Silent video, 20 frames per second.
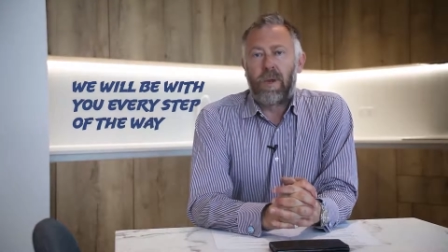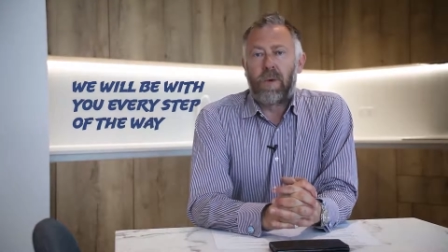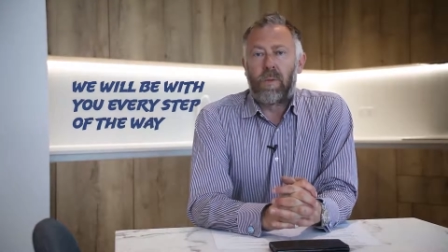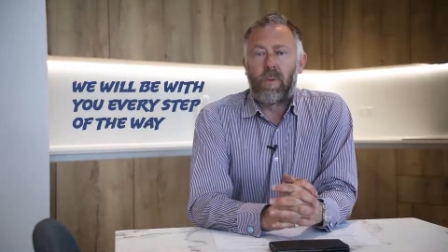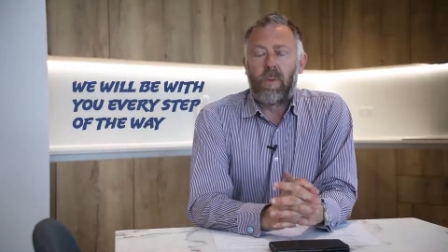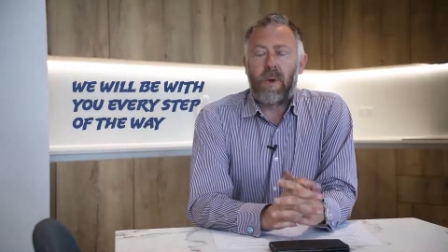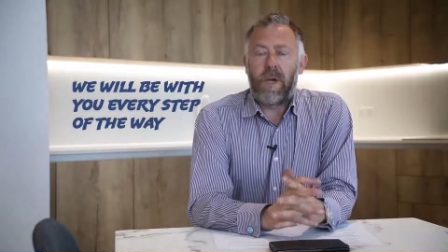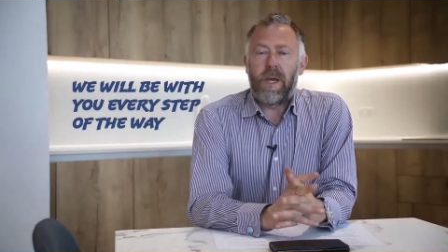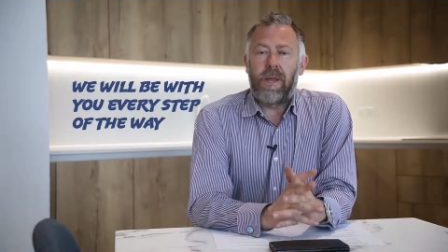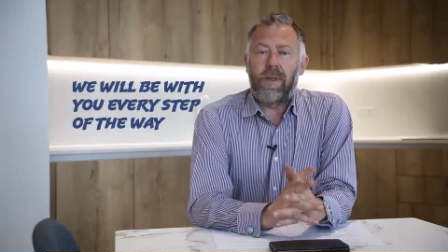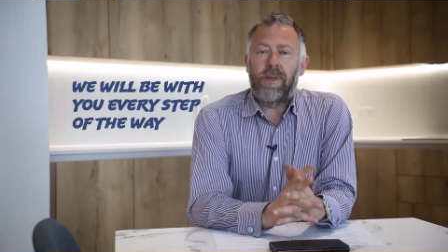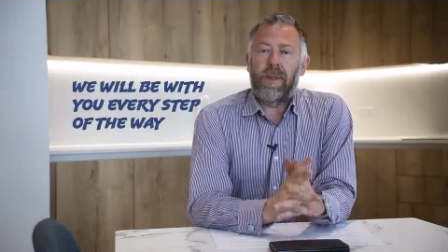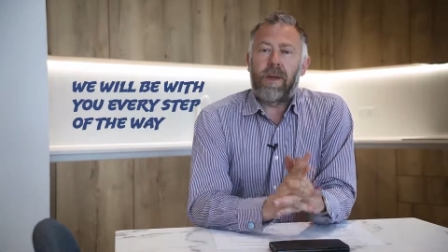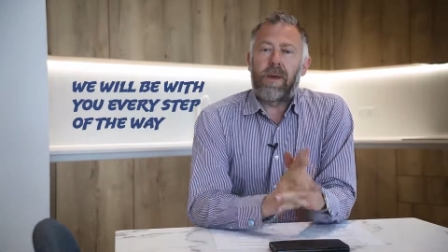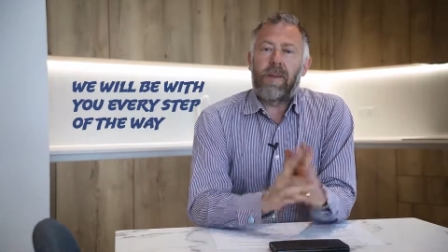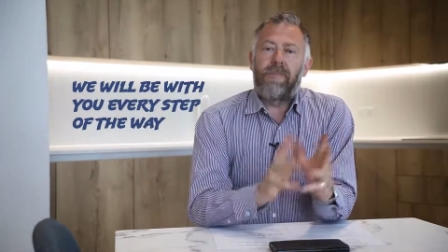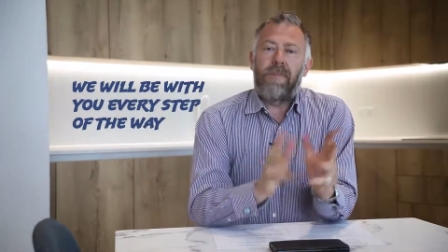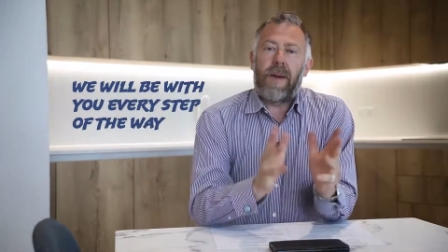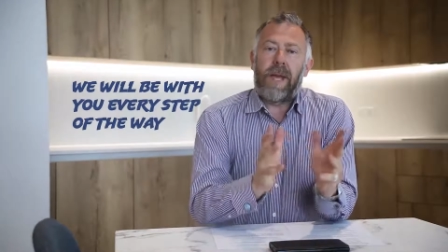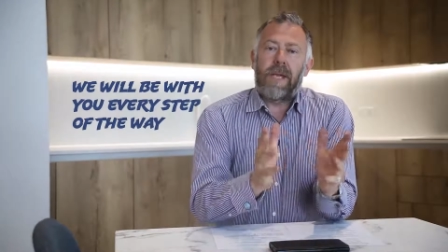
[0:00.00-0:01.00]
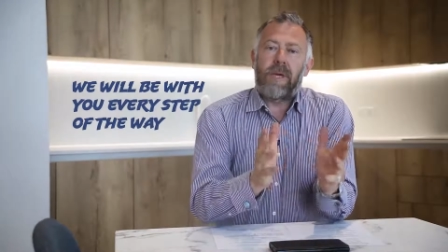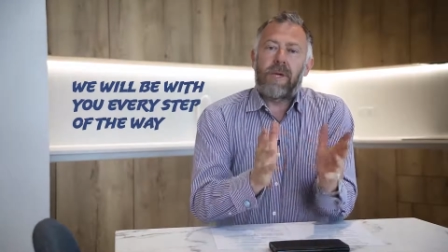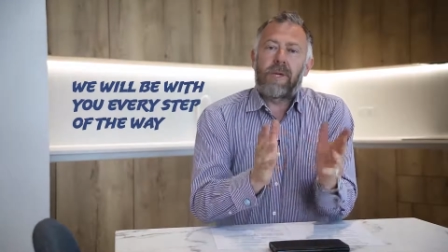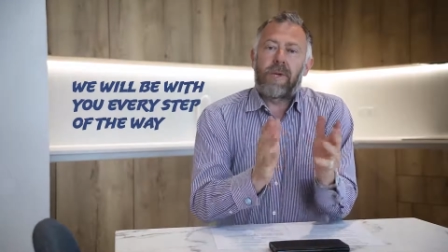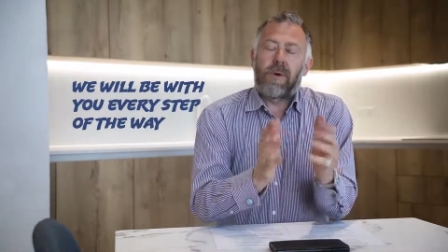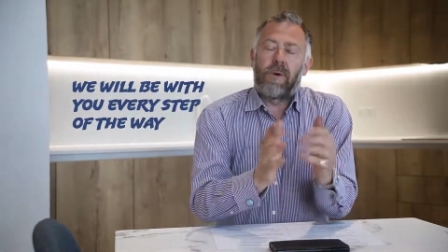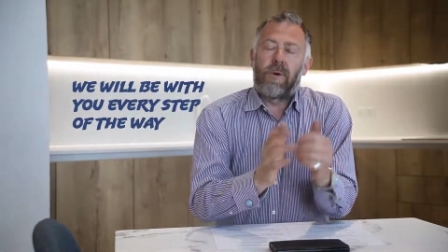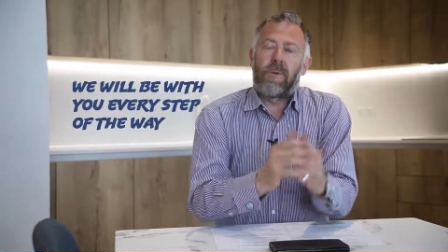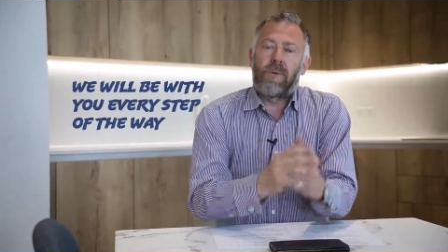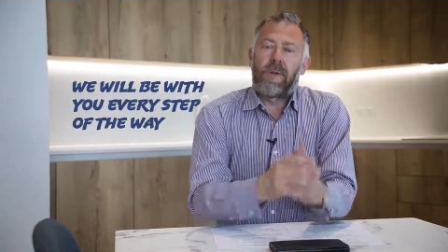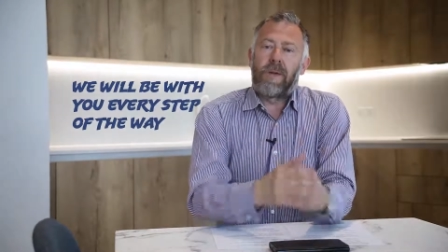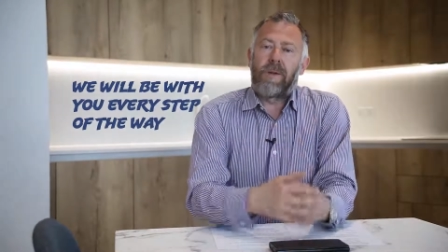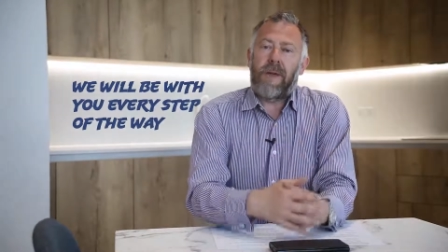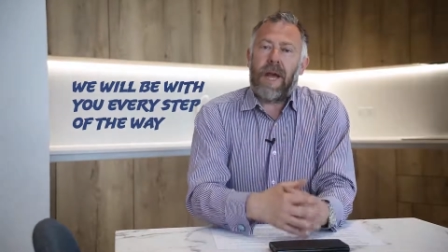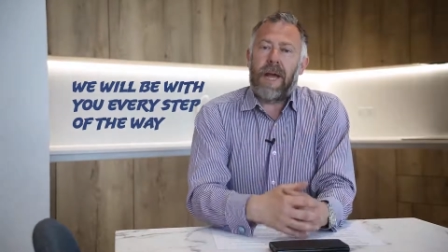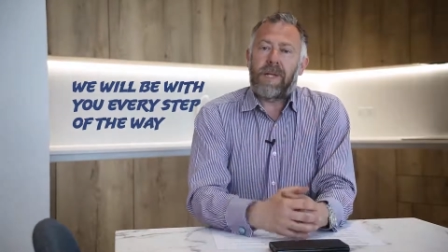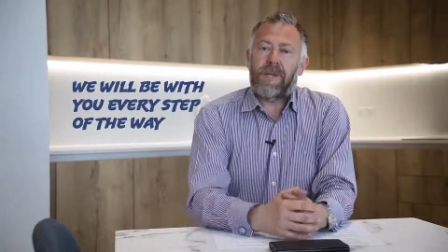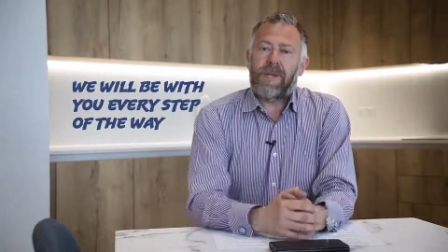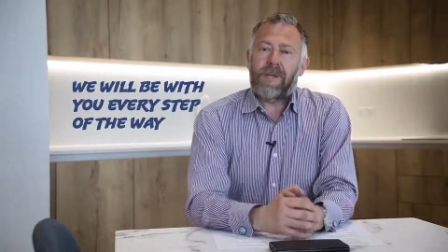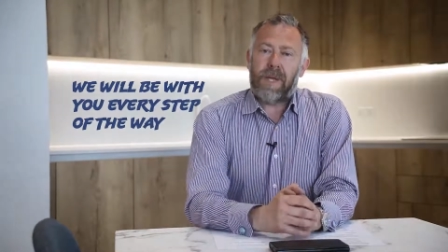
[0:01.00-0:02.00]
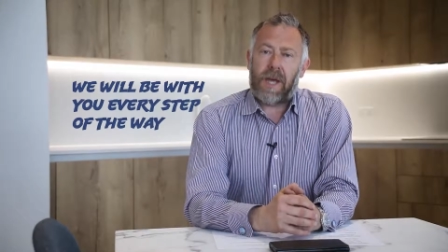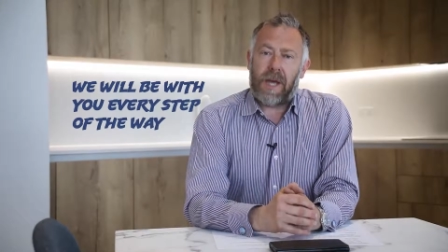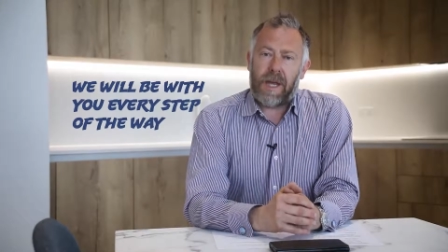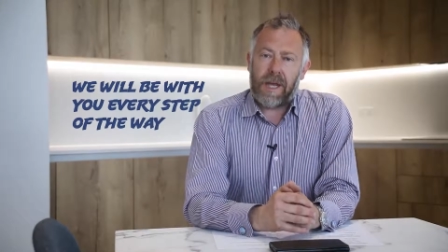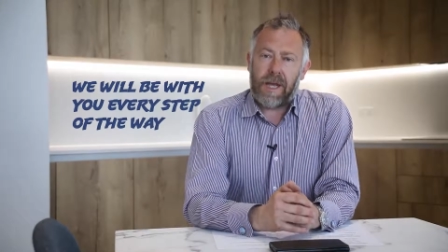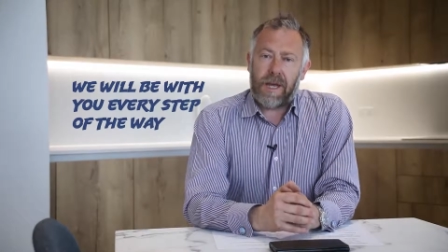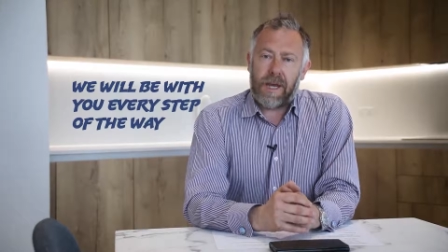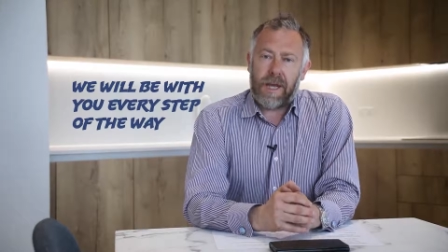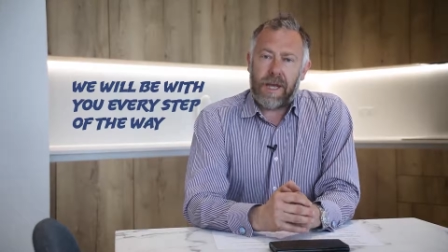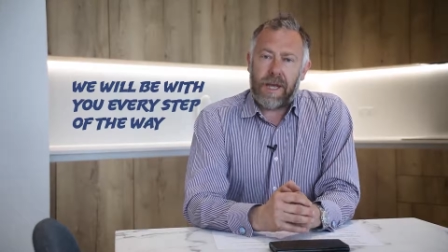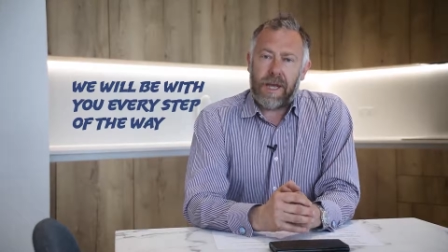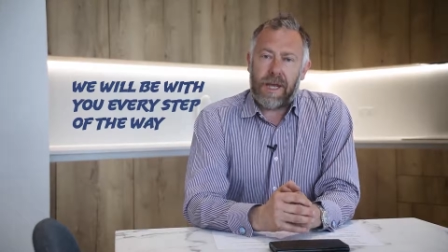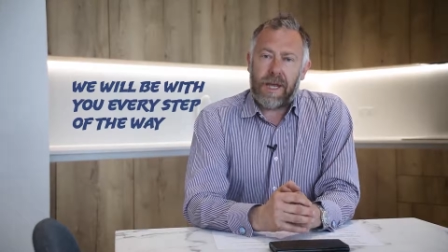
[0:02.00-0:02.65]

with make sure that that sale